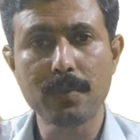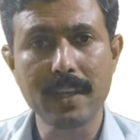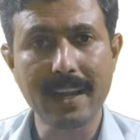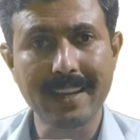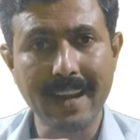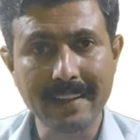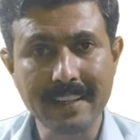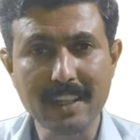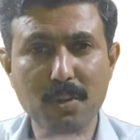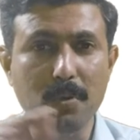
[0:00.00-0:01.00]
We are
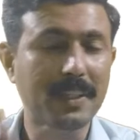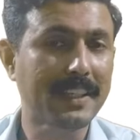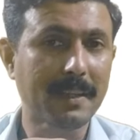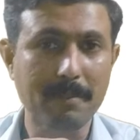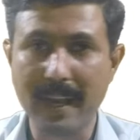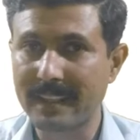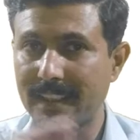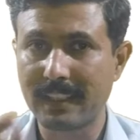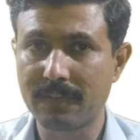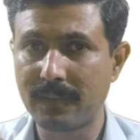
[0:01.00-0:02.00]
getting rotating
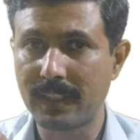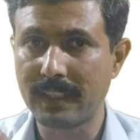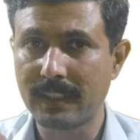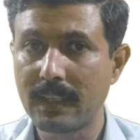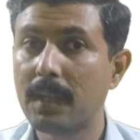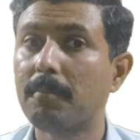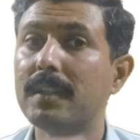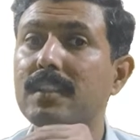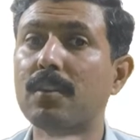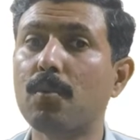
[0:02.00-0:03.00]
magnetic field,
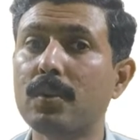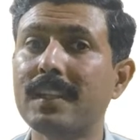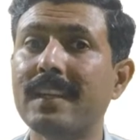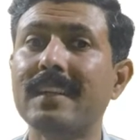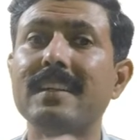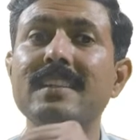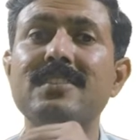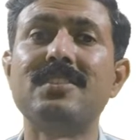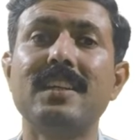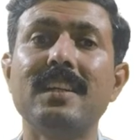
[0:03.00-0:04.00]
but the rotor
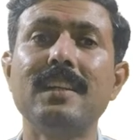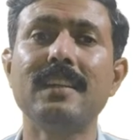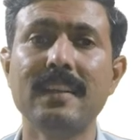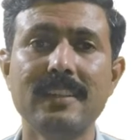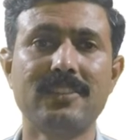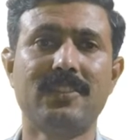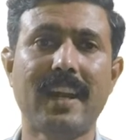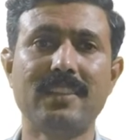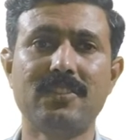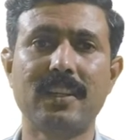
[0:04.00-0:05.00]
is still
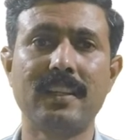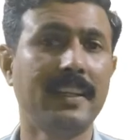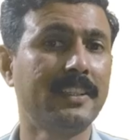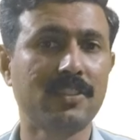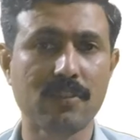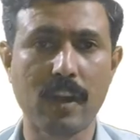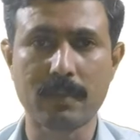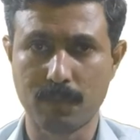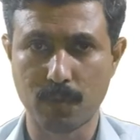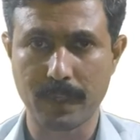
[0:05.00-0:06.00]
standstill. It's
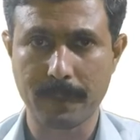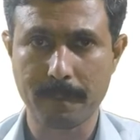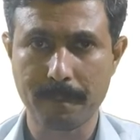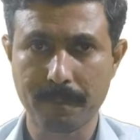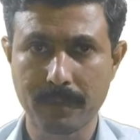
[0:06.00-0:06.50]
not moving.